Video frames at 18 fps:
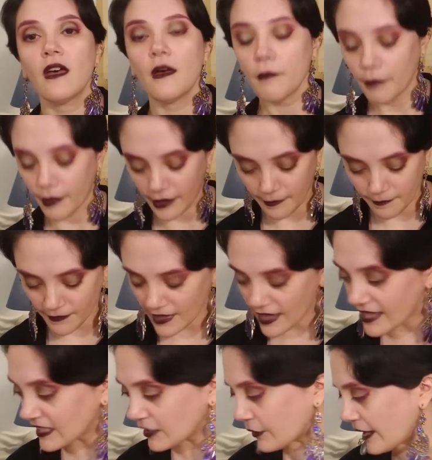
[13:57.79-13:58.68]
But
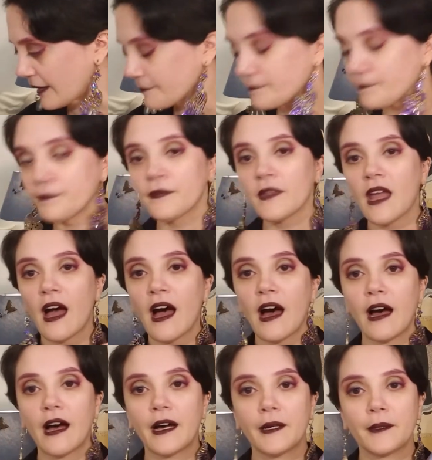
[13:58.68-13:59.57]
anyway,
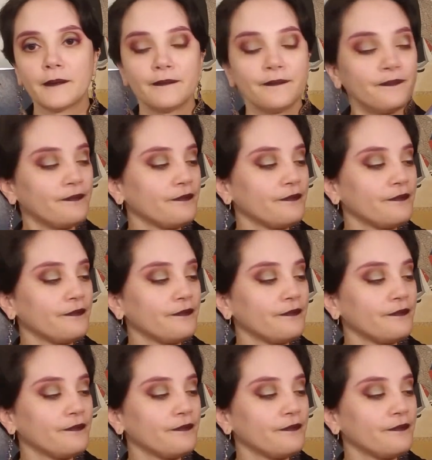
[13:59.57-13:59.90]
um,